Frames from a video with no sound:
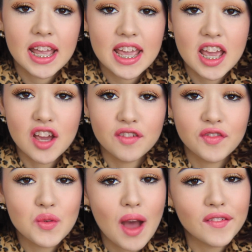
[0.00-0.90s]

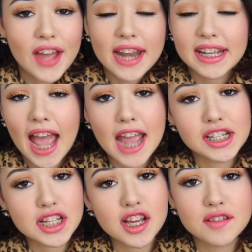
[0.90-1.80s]
if you have any
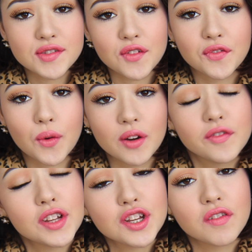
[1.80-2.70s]
ideas
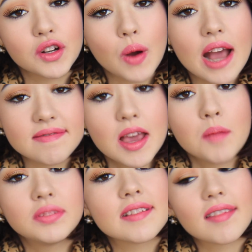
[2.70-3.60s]
for video requests,
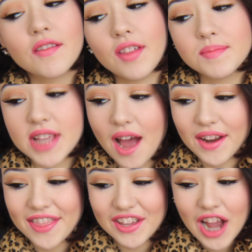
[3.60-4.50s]
please leave them
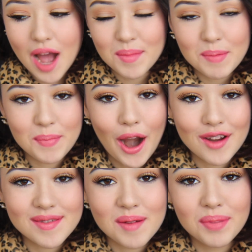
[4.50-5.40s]
down in the comment
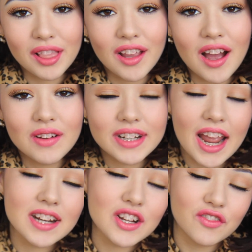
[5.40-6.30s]
bars below, and
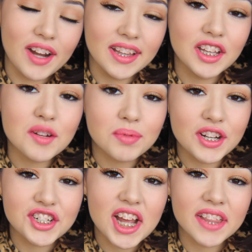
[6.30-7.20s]
I'd greatly
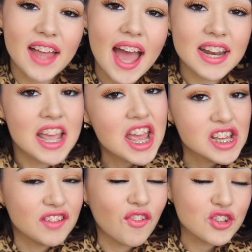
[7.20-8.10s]
appreciate that.
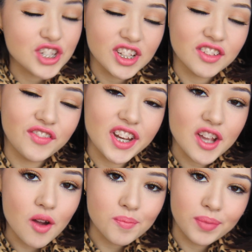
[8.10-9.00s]
If you enjoyed this
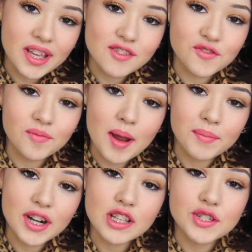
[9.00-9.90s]
video, please
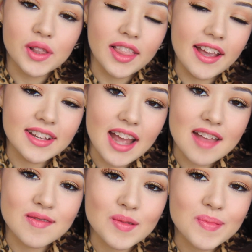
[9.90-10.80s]
remember to like
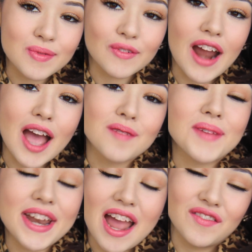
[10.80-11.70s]
and subscribe,
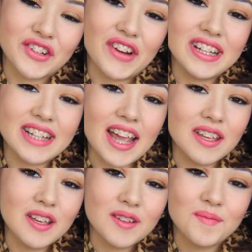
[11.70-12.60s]
and have a great
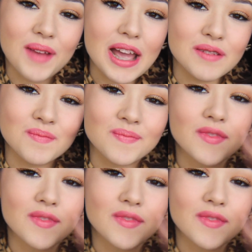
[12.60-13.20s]
day. Bye.